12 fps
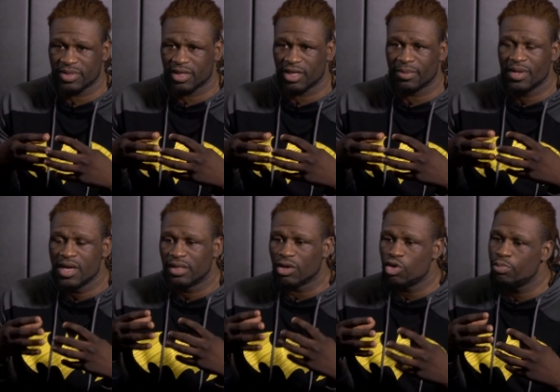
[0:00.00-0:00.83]

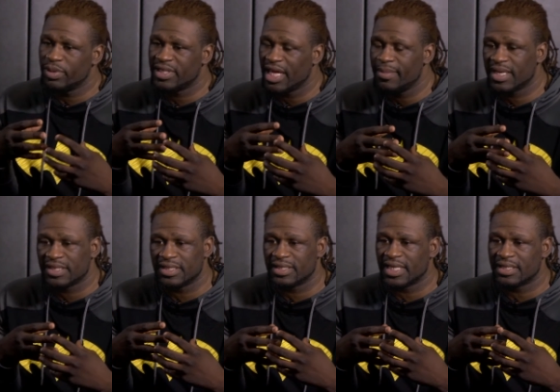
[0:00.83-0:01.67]
The Hoopademics
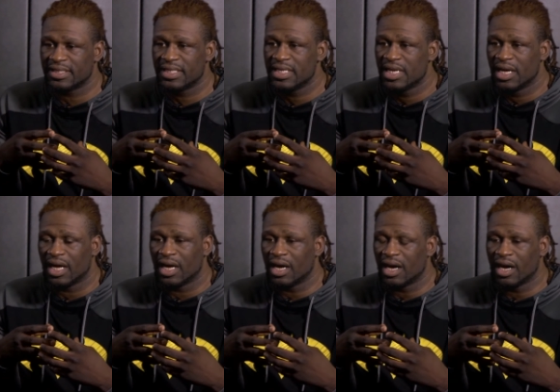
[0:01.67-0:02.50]
is just
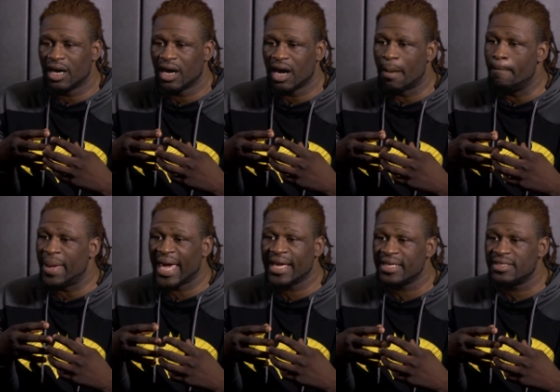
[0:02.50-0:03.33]
a
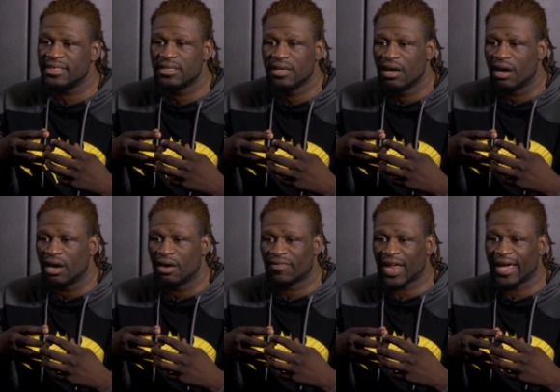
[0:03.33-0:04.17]
base
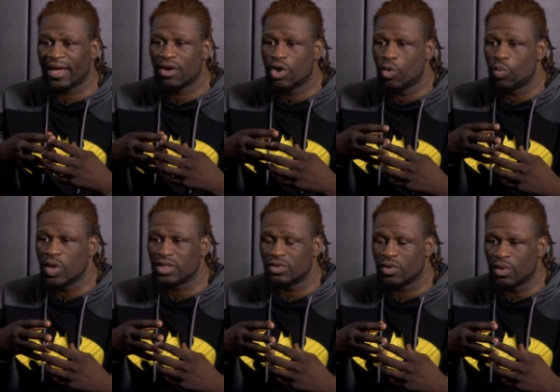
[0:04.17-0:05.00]
of like
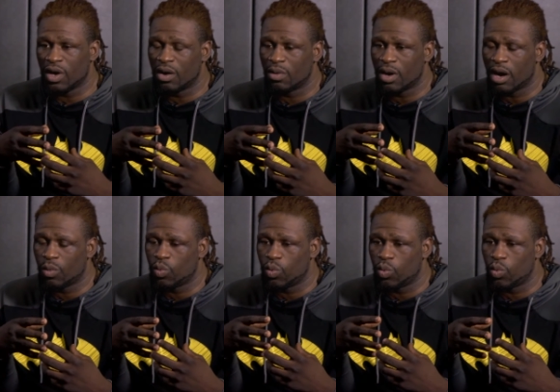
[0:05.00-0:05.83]
what's
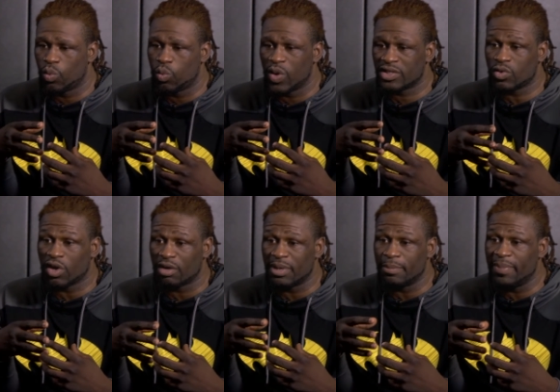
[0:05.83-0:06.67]
going
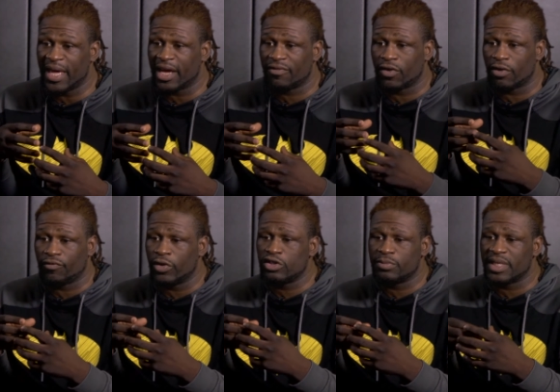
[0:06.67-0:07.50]
to be big for the
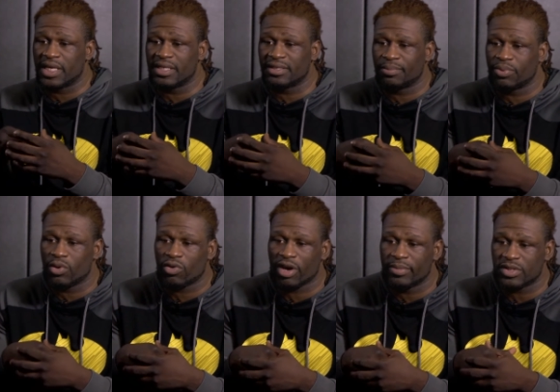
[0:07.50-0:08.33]
future because the
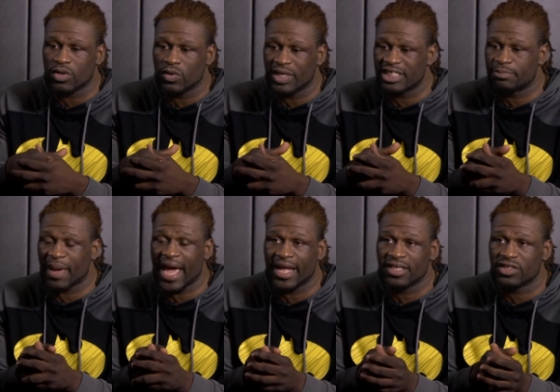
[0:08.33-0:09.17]
program is going to
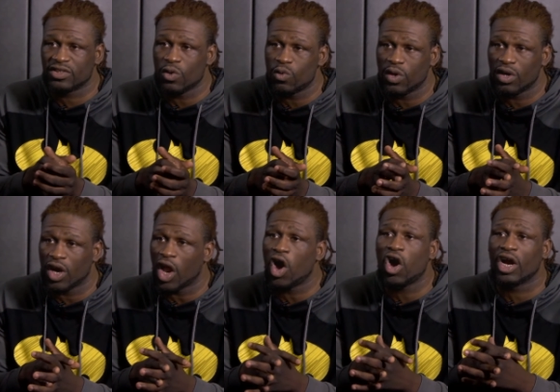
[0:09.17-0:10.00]
expand so
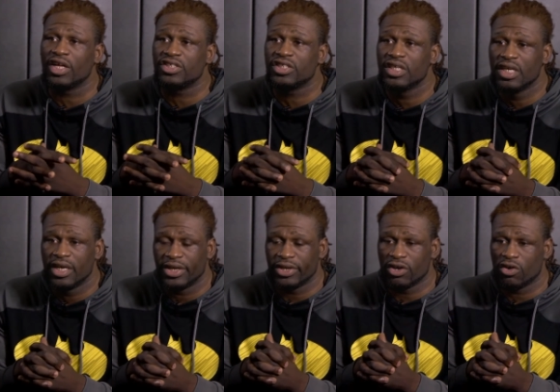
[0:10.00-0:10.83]
large,
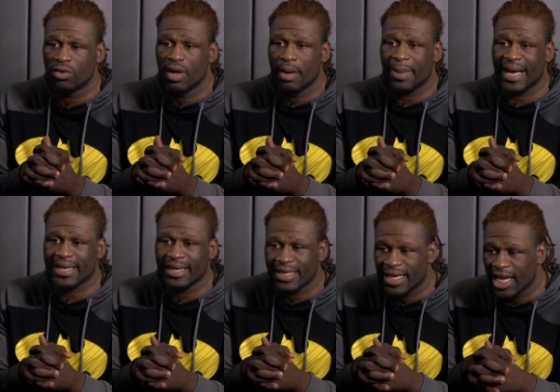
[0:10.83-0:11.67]
you know, by
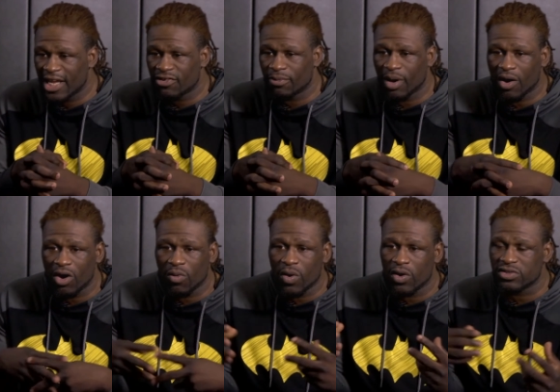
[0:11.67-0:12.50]
getting kids from
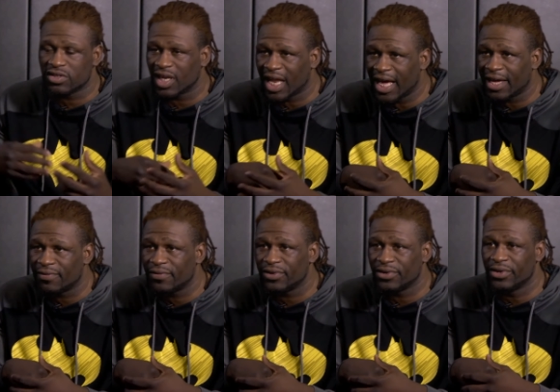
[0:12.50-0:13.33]
all walks of
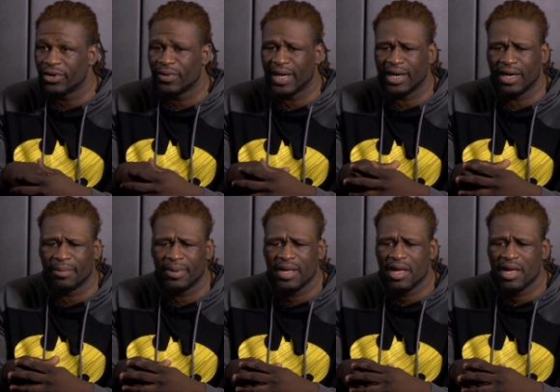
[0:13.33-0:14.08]
life, you know,